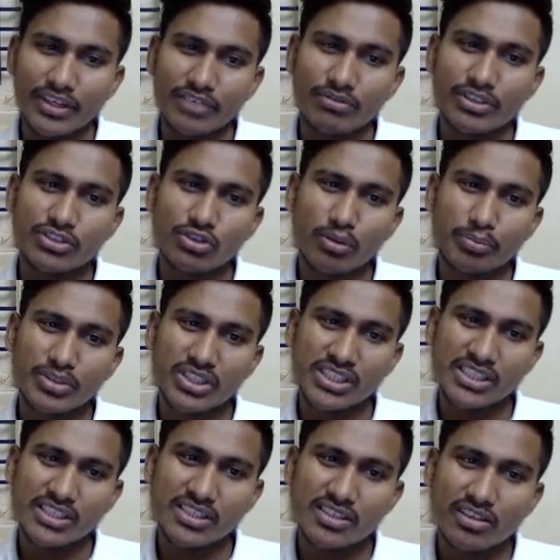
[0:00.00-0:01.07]
Which option?
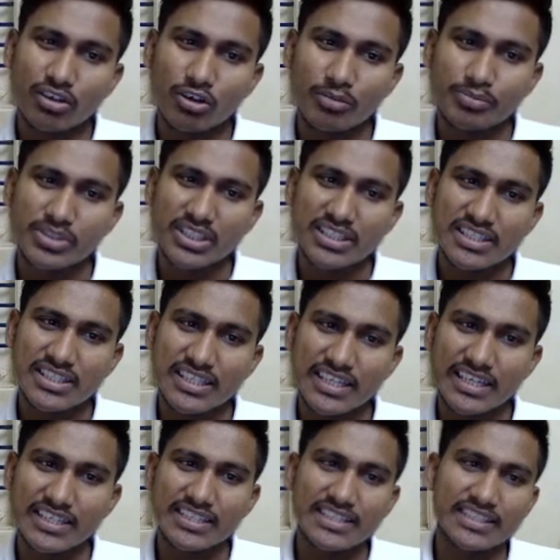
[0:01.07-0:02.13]
Option C
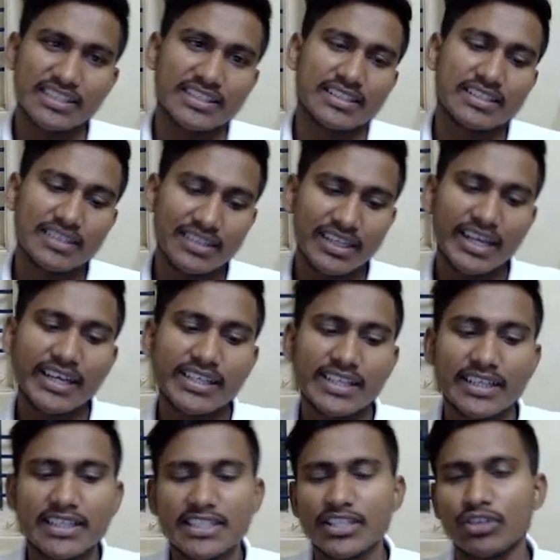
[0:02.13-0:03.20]
answer. Right? That
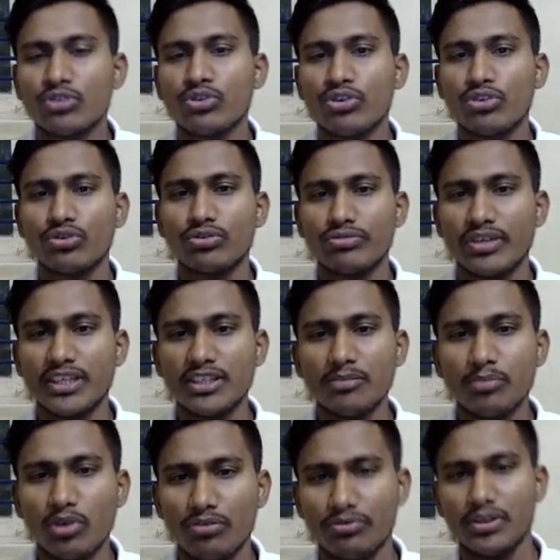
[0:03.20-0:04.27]
is how you have to find the
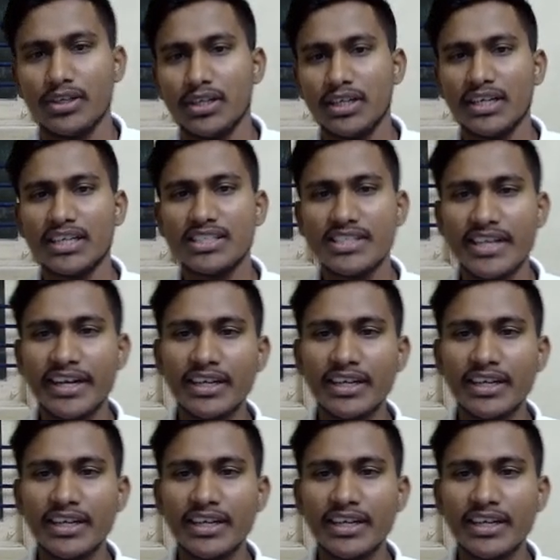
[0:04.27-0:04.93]
profit. Understand?